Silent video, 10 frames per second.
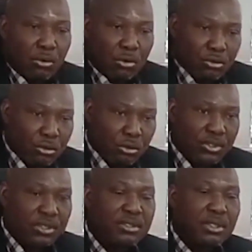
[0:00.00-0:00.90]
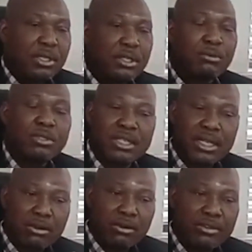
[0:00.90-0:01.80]
old note is still legal
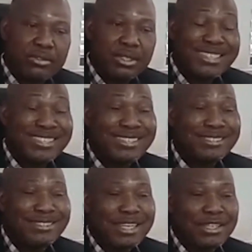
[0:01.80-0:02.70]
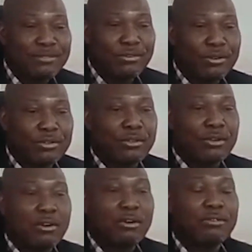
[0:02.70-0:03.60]
tender currency until the 31st
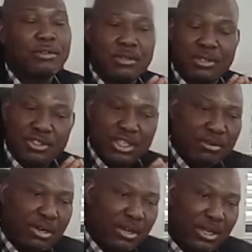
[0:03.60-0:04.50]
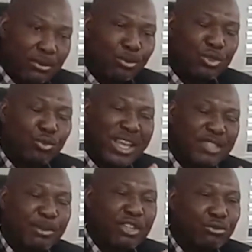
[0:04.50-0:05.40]
of January, which we
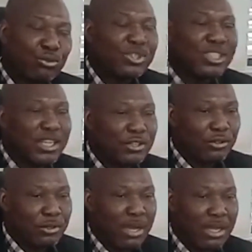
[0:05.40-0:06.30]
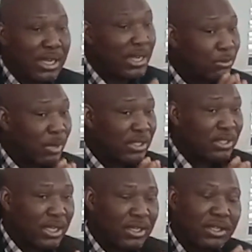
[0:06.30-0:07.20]
expect you to take it to the bank. And that's why I
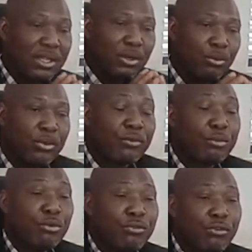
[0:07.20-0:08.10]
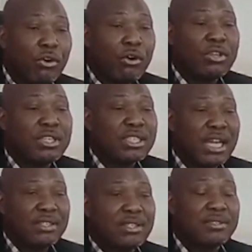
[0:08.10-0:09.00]
said we remove all the
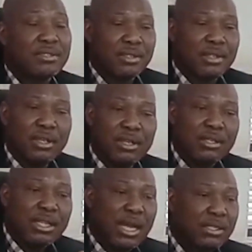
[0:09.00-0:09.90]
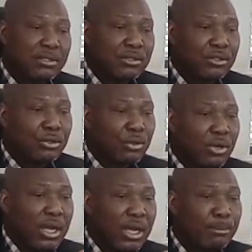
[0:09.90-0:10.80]
charges that you know
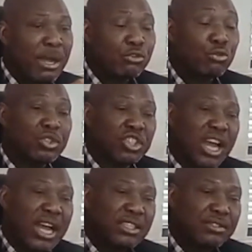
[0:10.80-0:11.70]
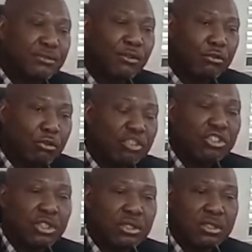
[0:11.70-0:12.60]
uh, banks will charge for
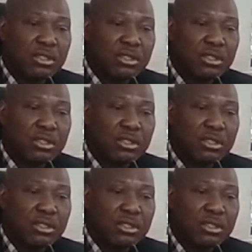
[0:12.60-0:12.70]
lodging